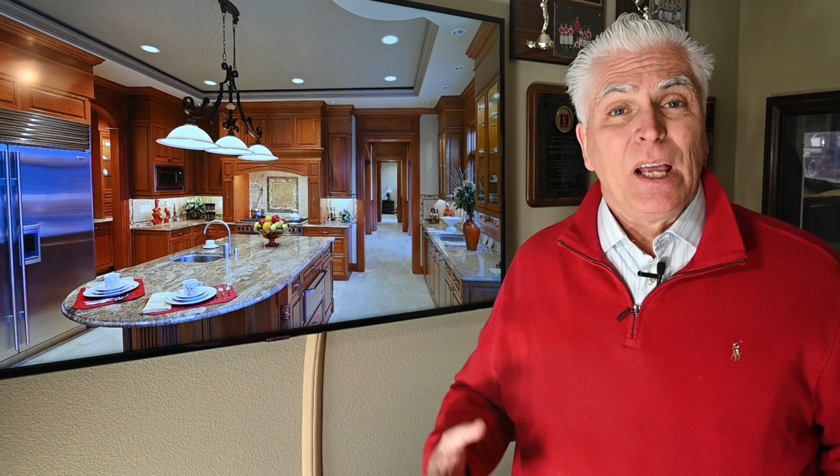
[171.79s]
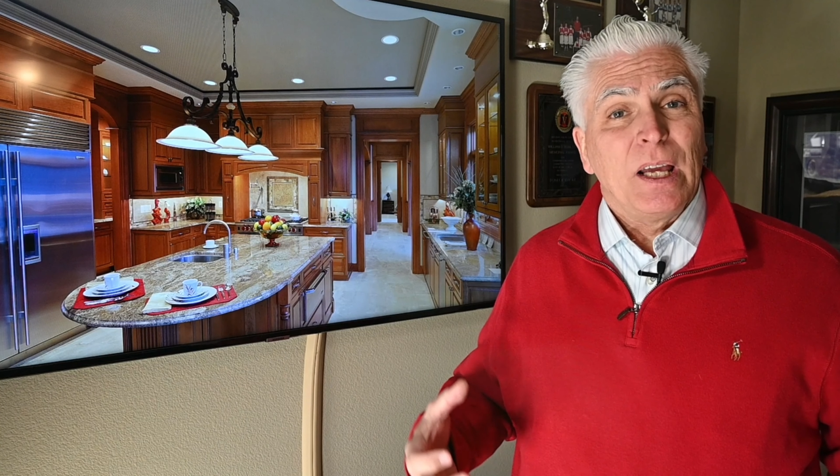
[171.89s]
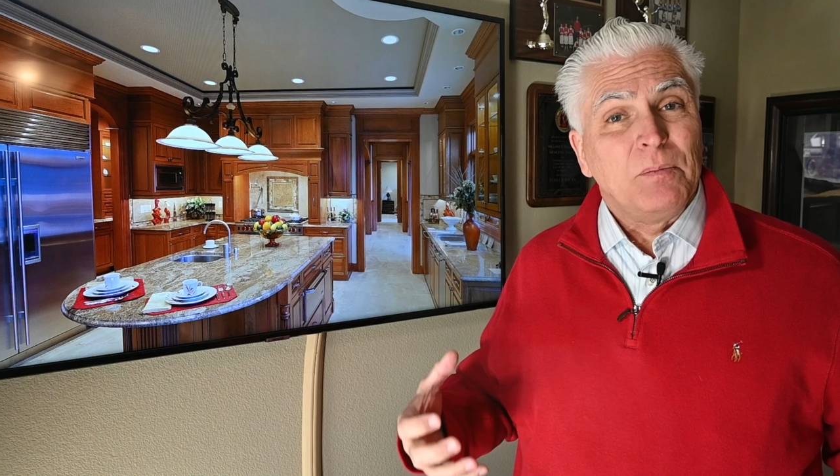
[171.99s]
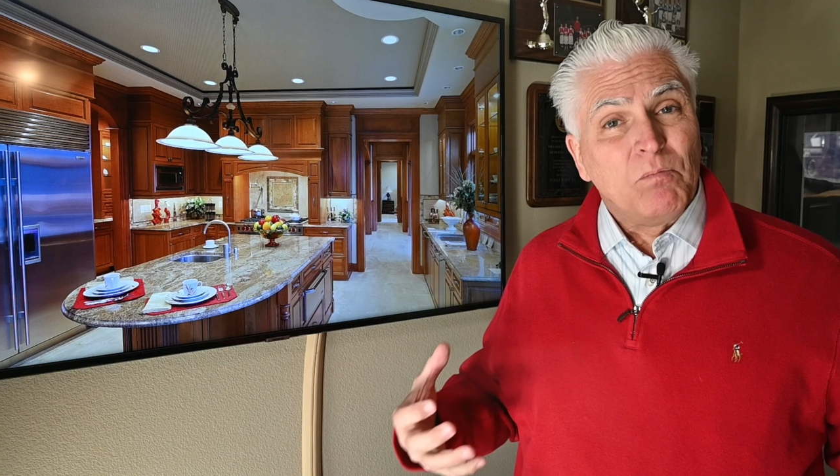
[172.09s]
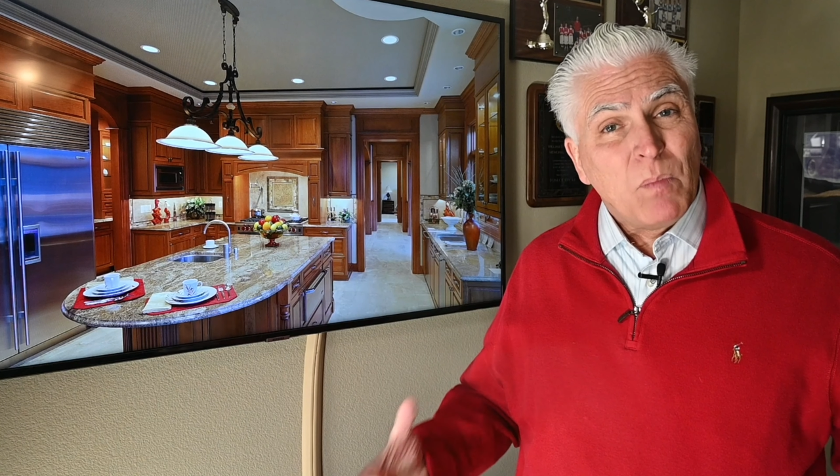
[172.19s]

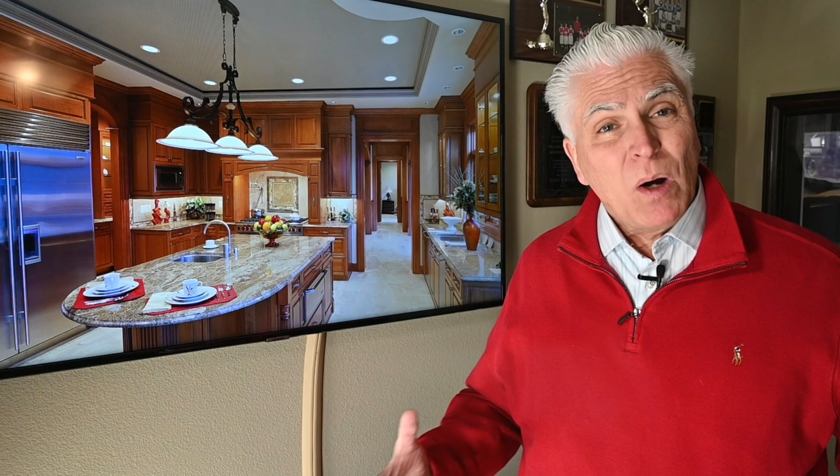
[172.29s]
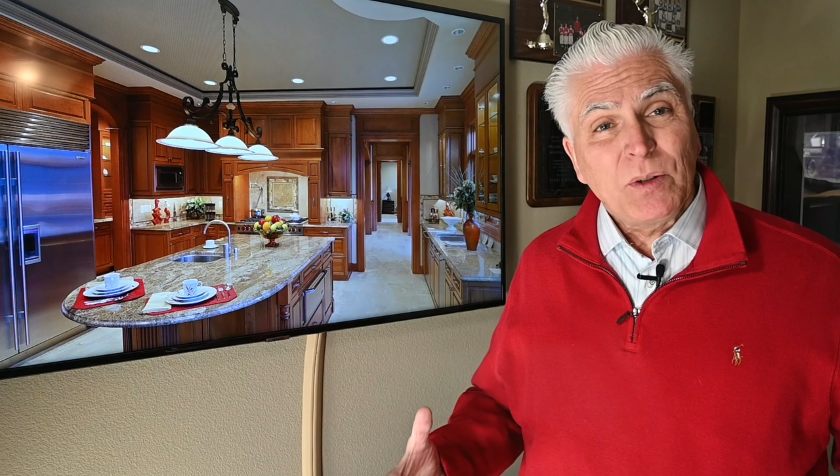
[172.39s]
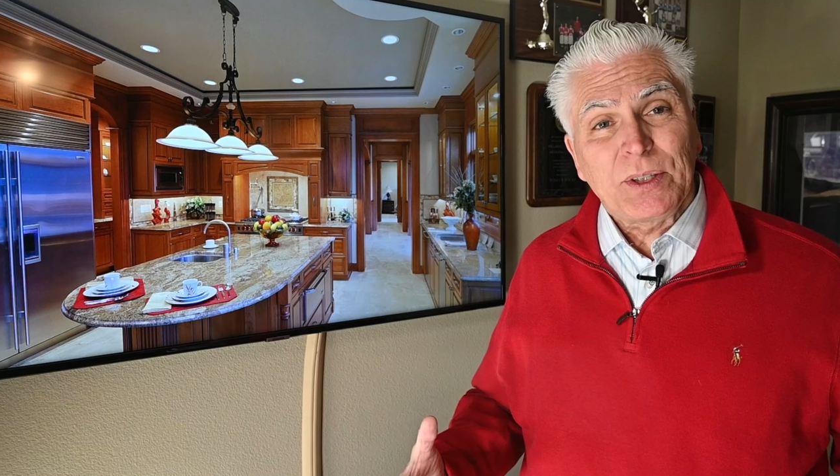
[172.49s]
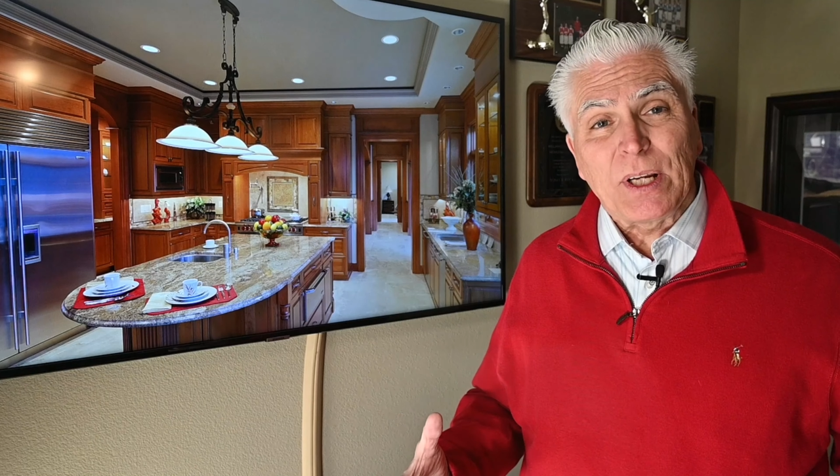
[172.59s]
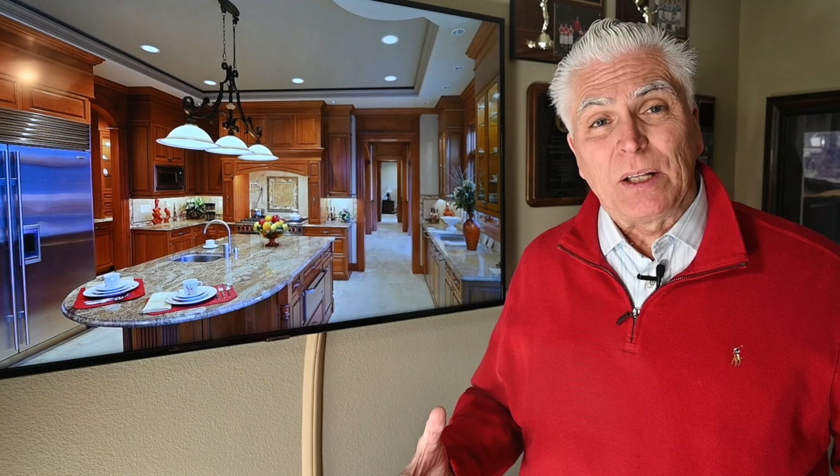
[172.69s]
and
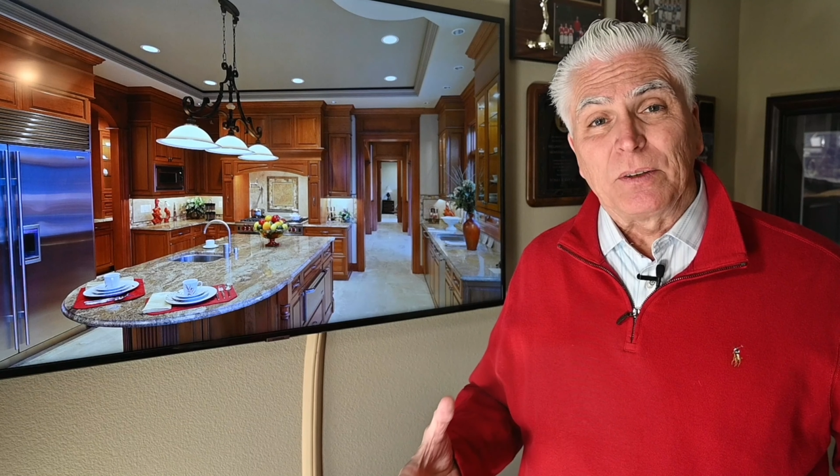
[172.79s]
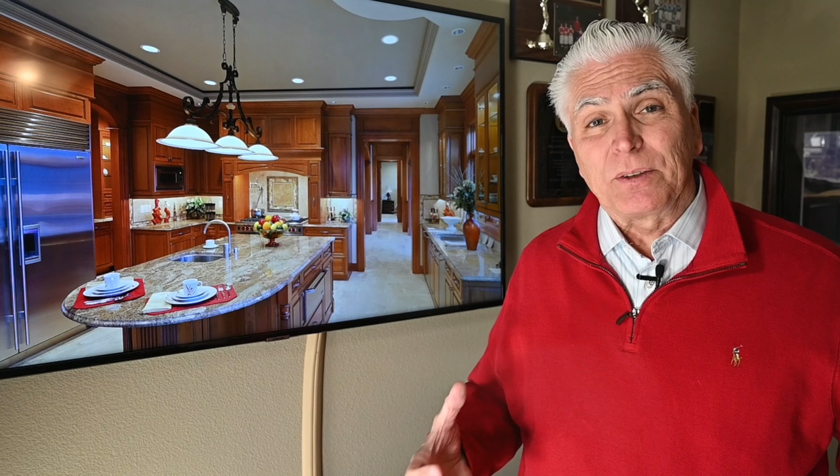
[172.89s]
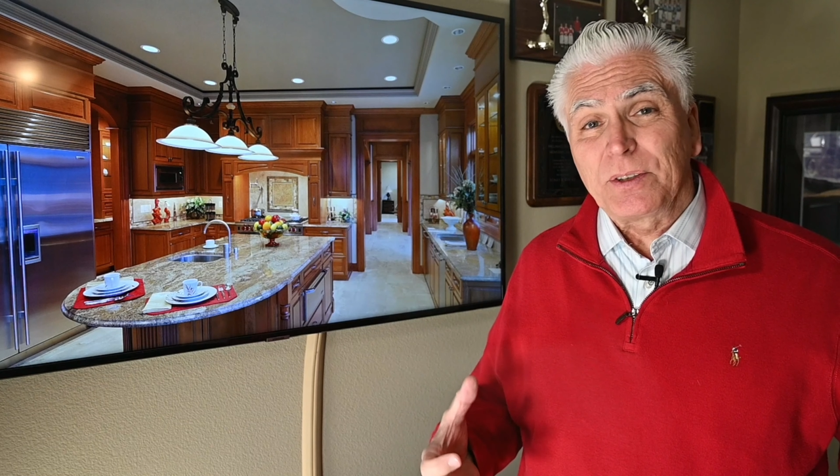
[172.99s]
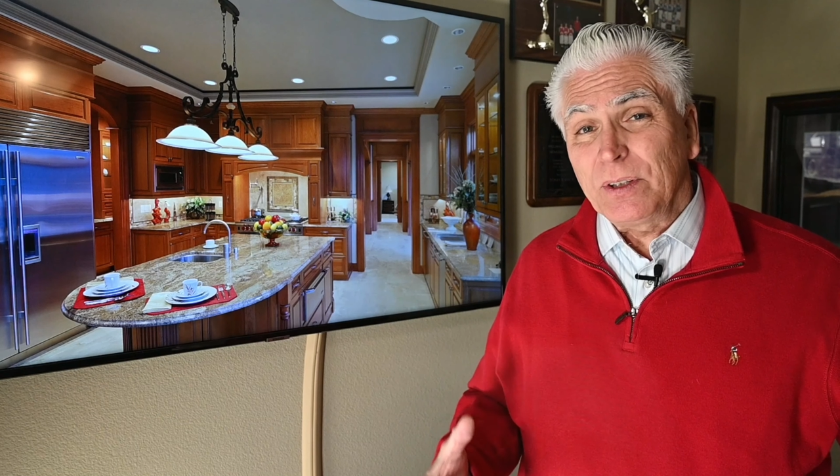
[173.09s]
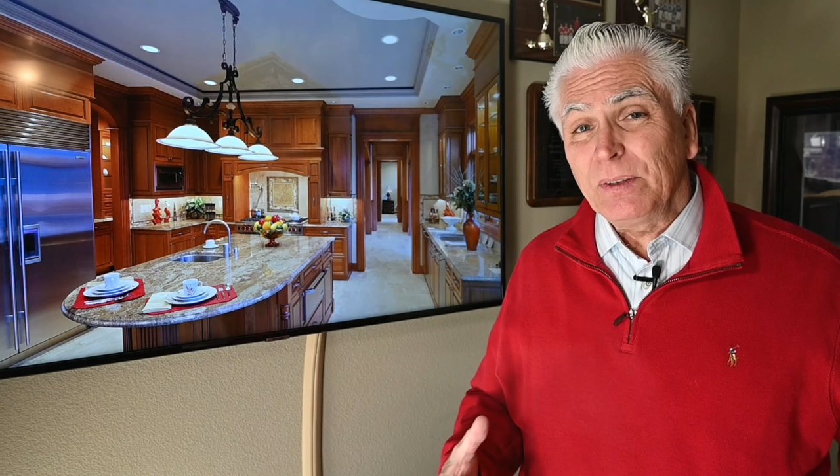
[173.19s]
most
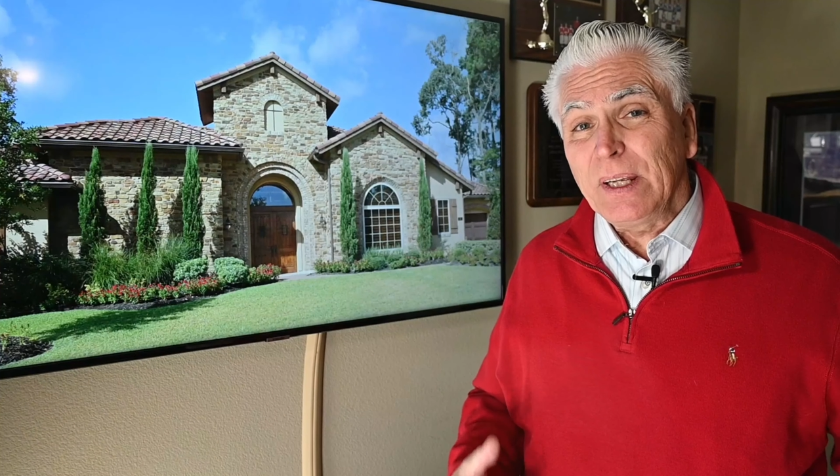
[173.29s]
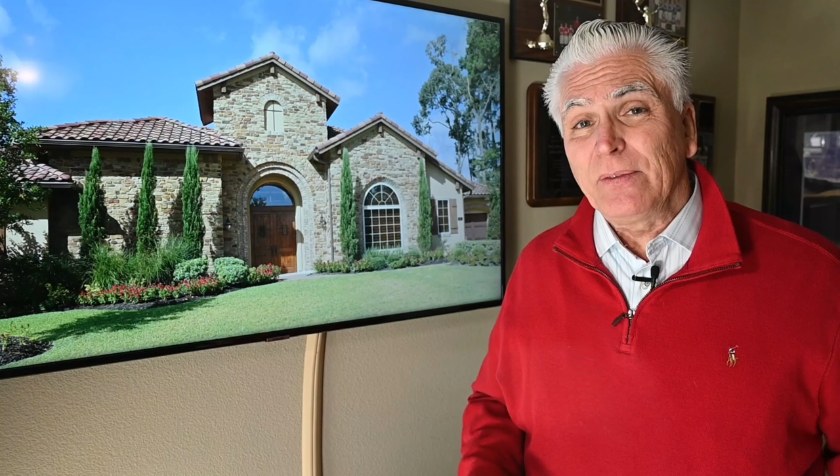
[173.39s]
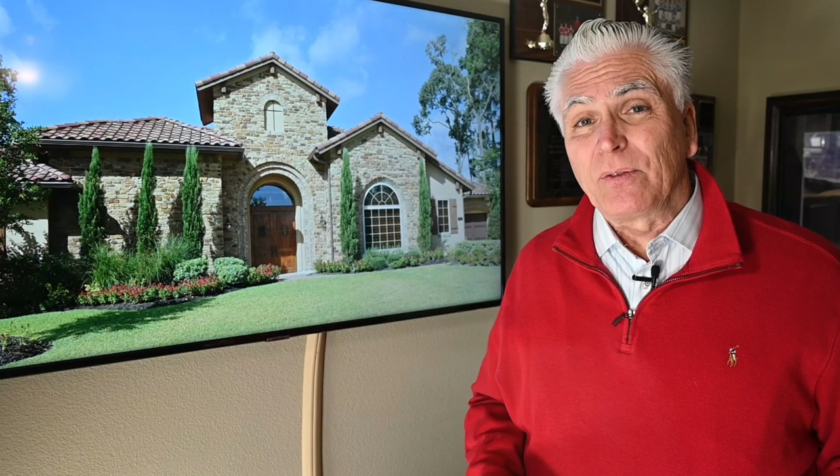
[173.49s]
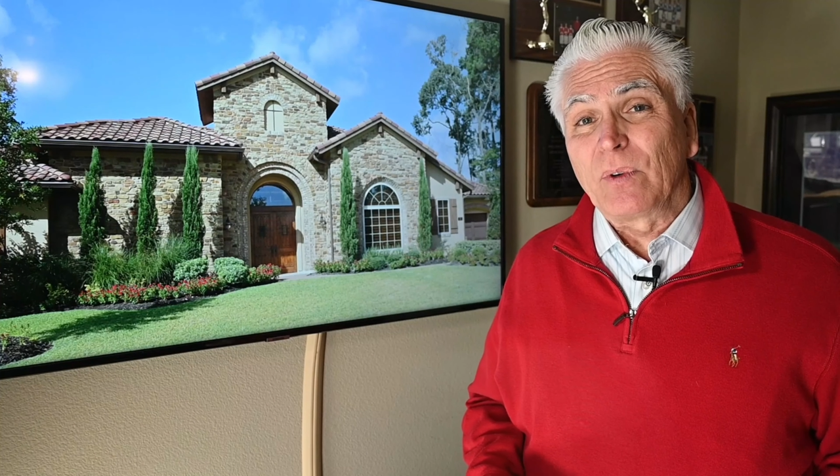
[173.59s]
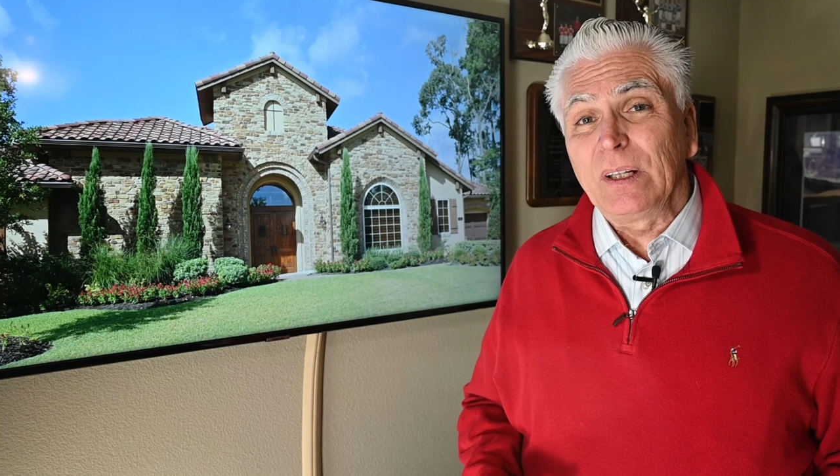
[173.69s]
sellers don't
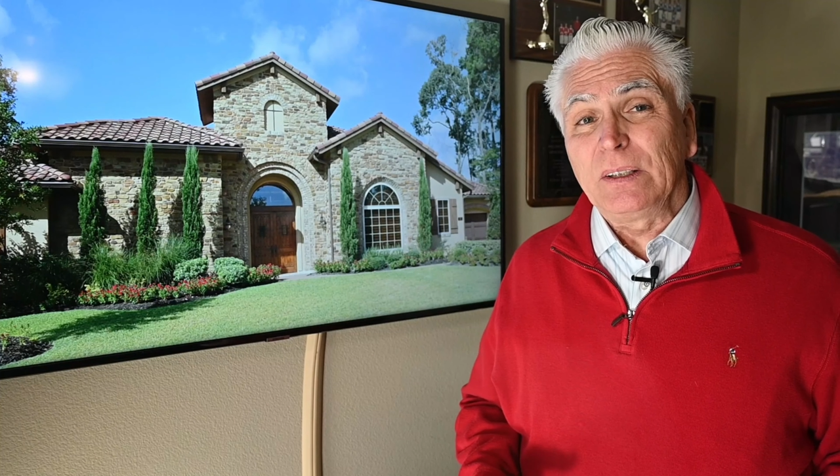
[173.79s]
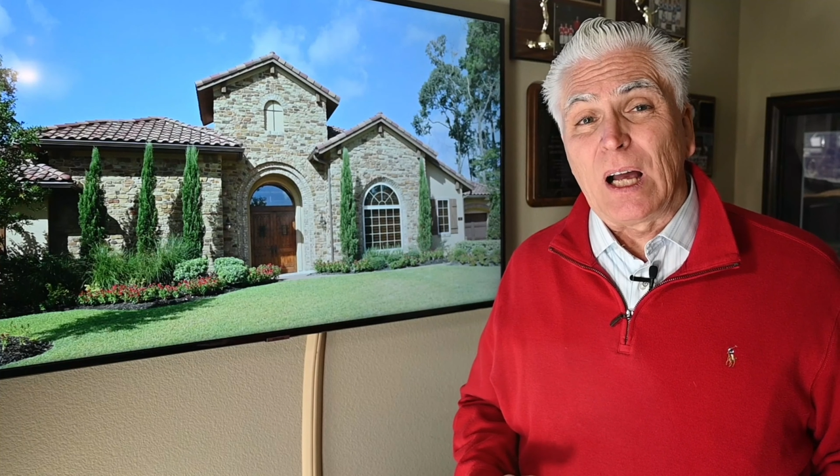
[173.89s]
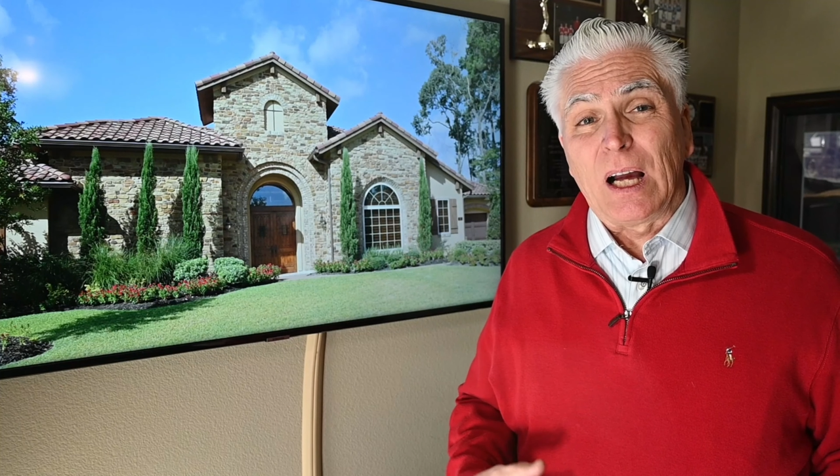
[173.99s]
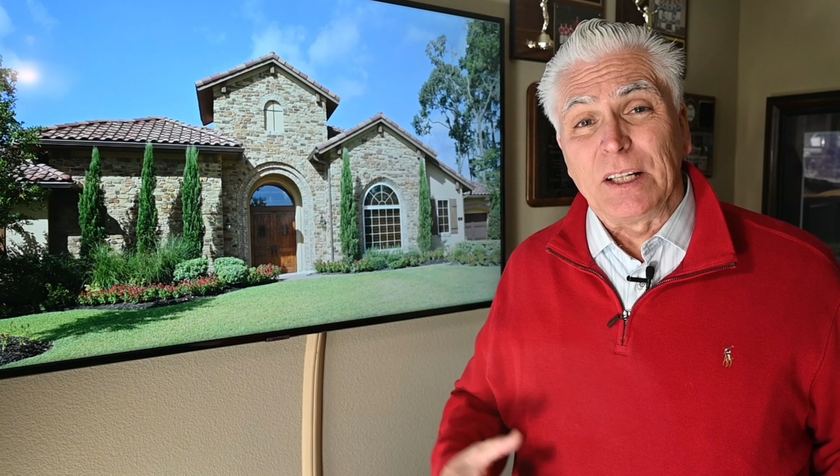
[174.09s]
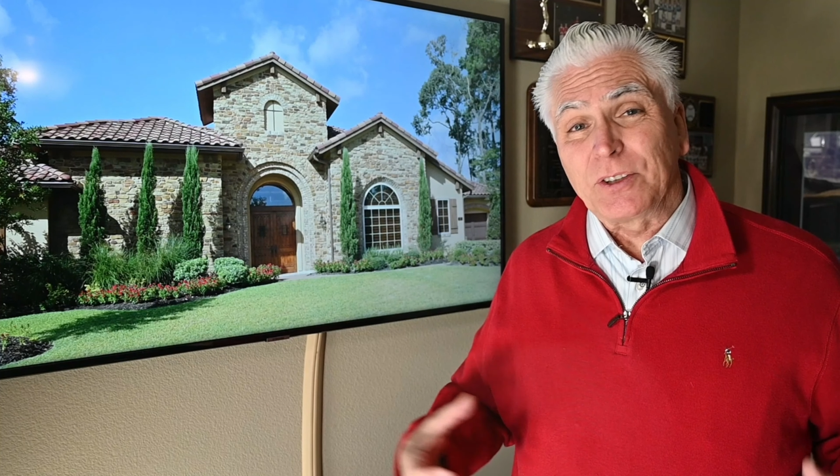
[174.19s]
even
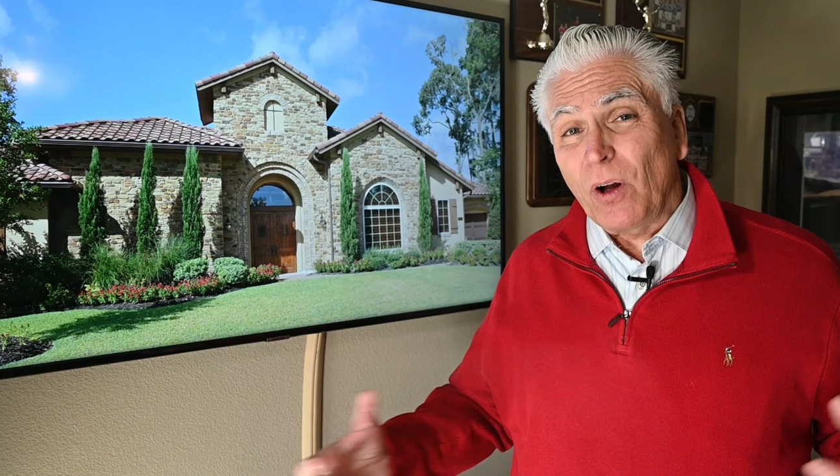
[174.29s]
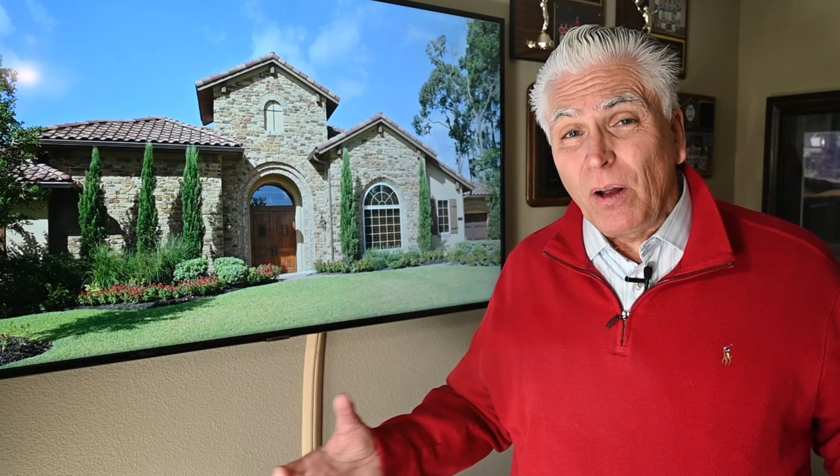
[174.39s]
realize